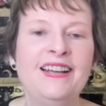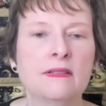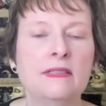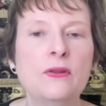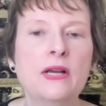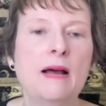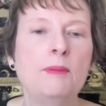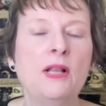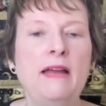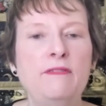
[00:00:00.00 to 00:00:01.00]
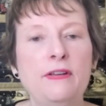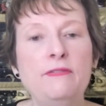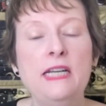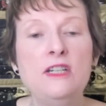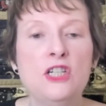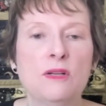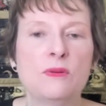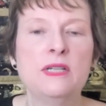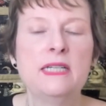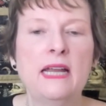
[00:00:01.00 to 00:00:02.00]
The couple had 15
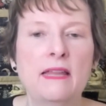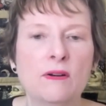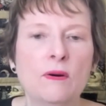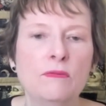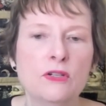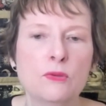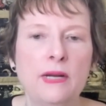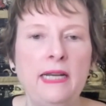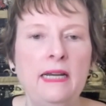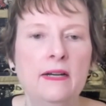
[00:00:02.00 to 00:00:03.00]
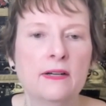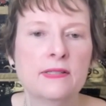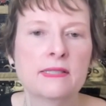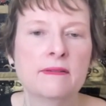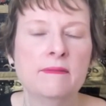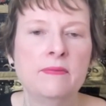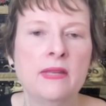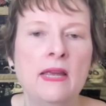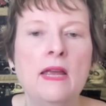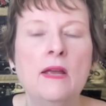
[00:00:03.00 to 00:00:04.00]
children together over 20 years.
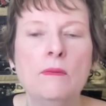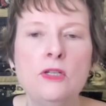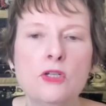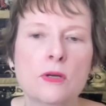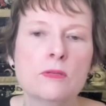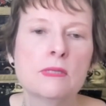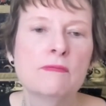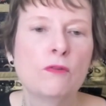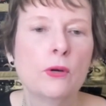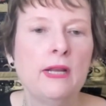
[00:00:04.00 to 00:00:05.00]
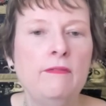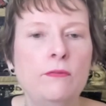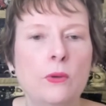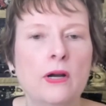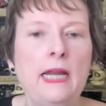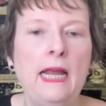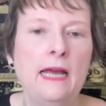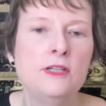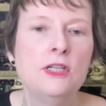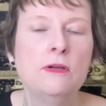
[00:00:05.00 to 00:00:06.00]
When George was 44, he
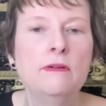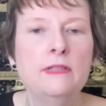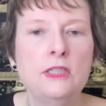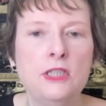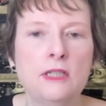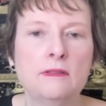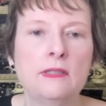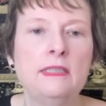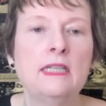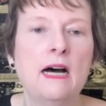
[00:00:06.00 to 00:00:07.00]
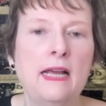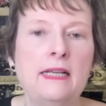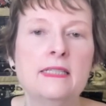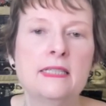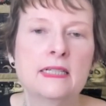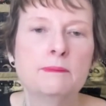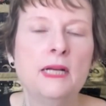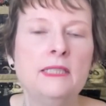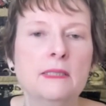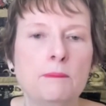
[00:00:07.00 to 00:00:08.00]
had 2 of his children die 6
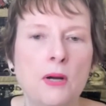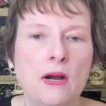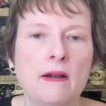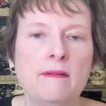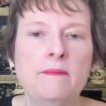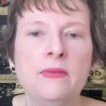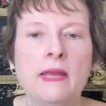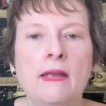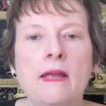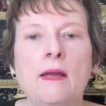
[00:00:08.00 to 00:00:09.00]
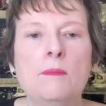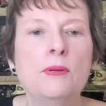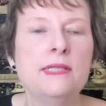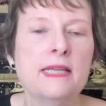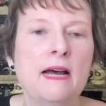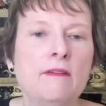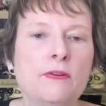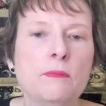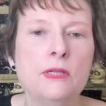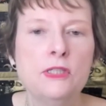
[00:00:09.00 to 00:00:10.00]
months apart. Prince
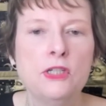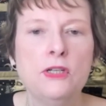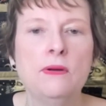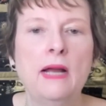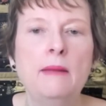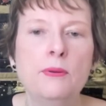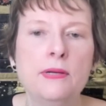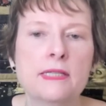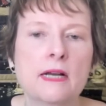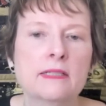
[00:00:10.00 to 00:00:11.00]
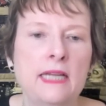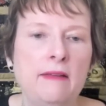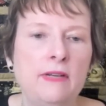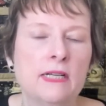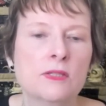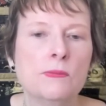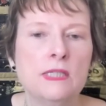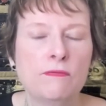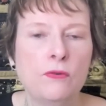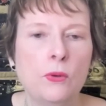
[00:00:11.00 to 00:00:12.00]
Alfred was 2 and Prince Octavius
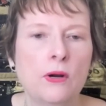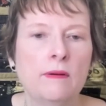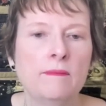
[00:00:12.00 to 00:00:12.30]
was 4.